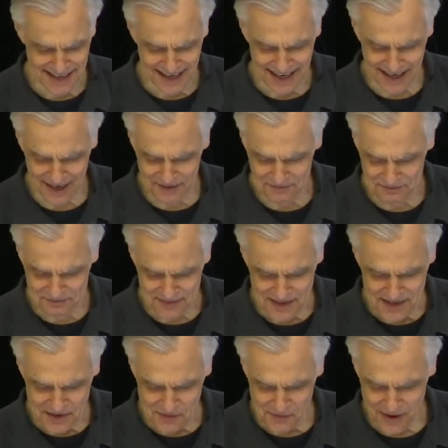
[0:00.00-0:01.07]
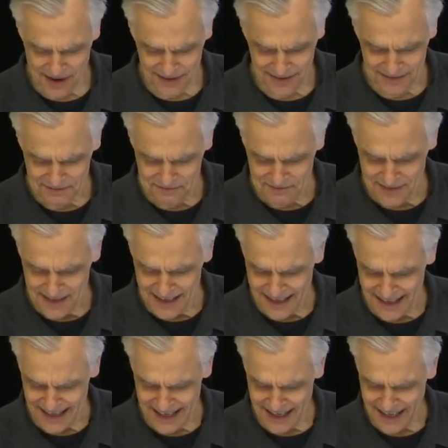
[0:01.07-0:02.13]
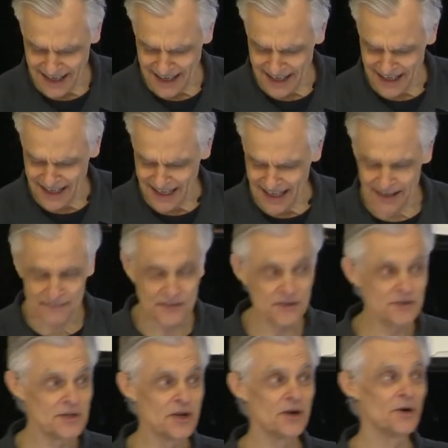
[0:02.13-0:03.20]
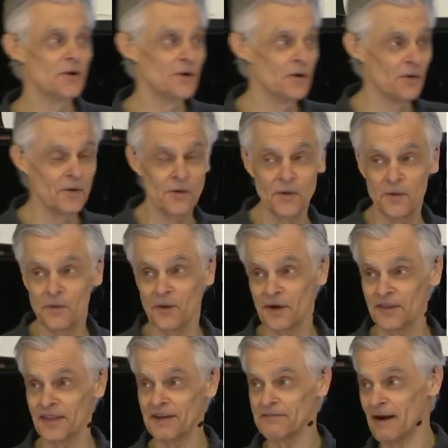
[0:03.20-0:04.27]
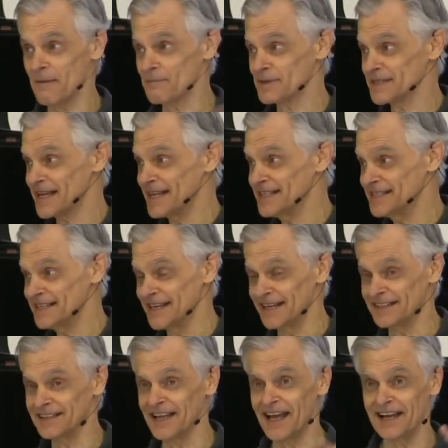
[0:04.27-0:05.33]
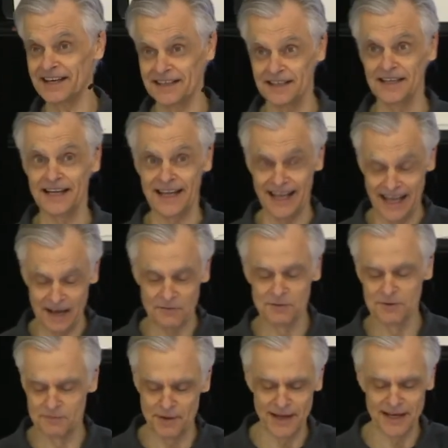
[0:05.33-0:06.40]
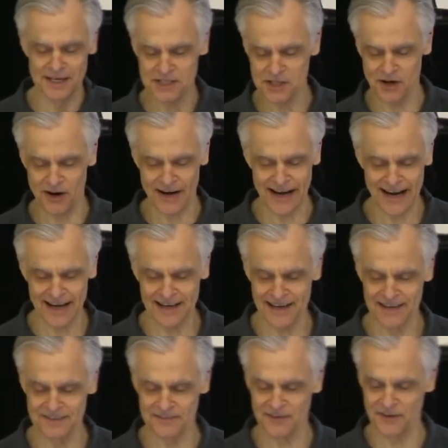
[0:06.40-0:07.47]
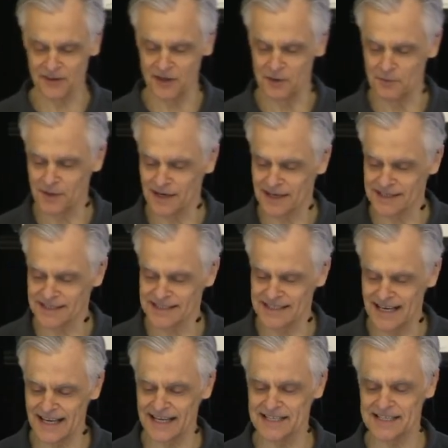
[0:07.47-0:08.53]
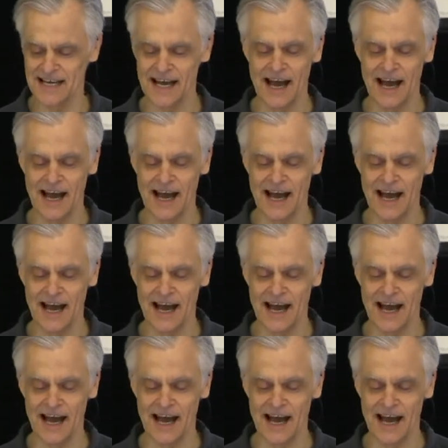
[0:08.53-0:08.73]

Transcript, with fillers: Um, well, uh, if you knew what they represented, then it would be a shock headline for you because these